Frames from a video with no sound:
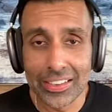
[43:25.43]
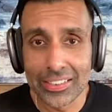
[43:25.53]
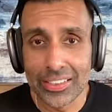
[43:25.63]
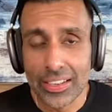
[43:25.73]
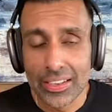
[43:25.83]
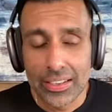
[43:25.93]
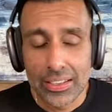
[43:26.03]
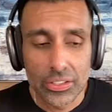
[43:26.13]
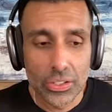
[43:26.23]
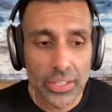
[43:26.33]
And,
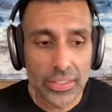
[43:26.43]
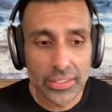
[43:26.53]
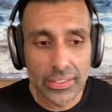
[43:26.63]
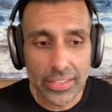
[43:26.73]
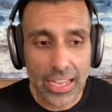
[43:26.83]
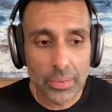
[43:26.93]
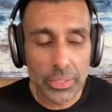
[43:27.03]
you know, I think a lot of